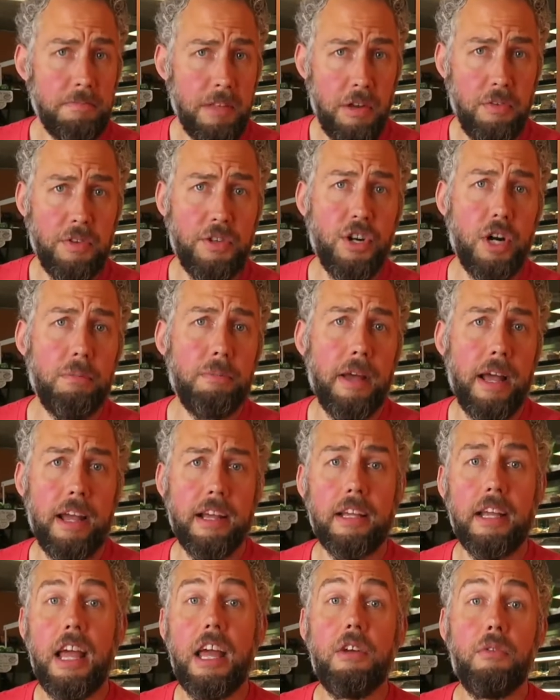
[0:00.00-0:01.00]
and return
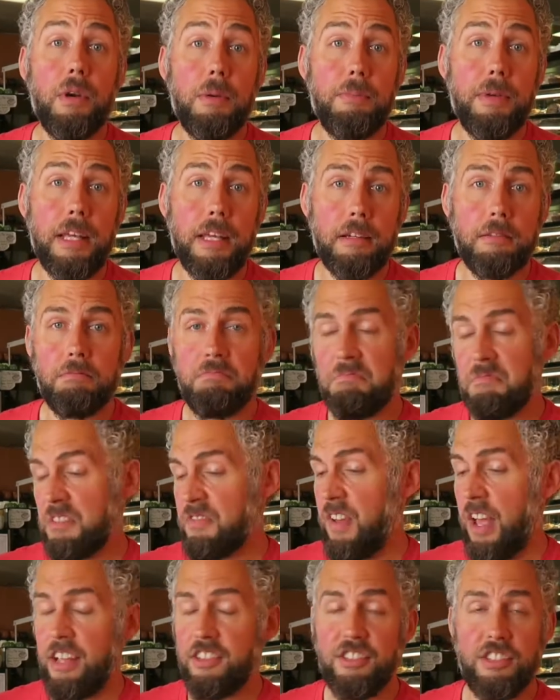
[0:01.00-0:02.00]
back and repeat
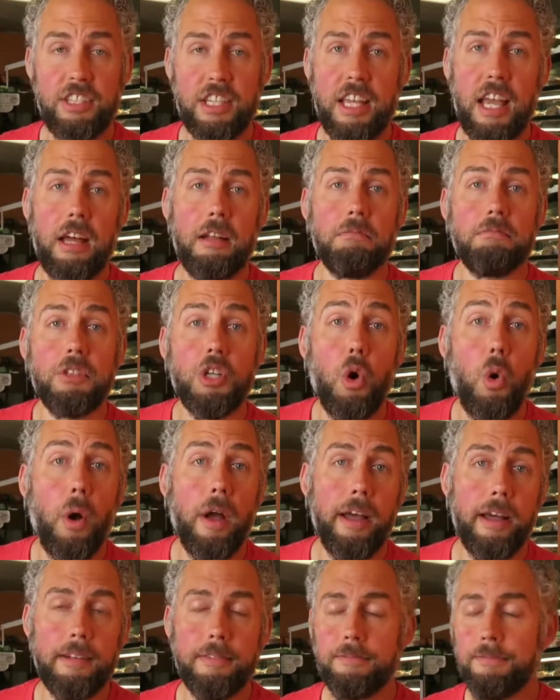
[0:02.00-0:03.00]
as fast as you can. Go
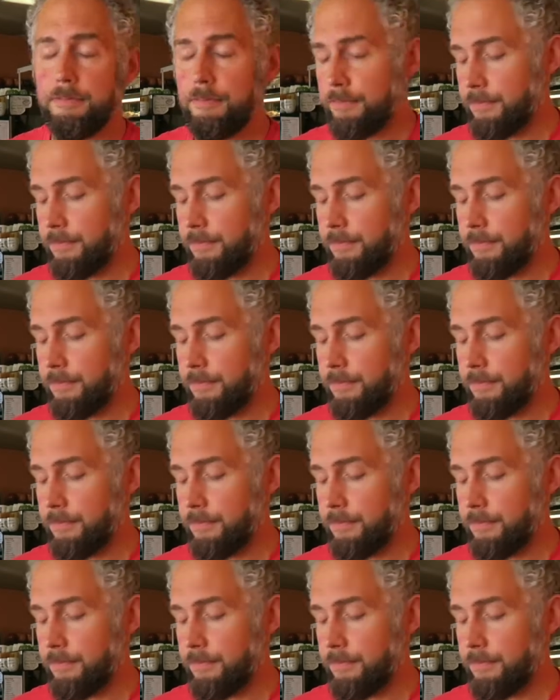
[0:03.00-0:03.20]
ahead.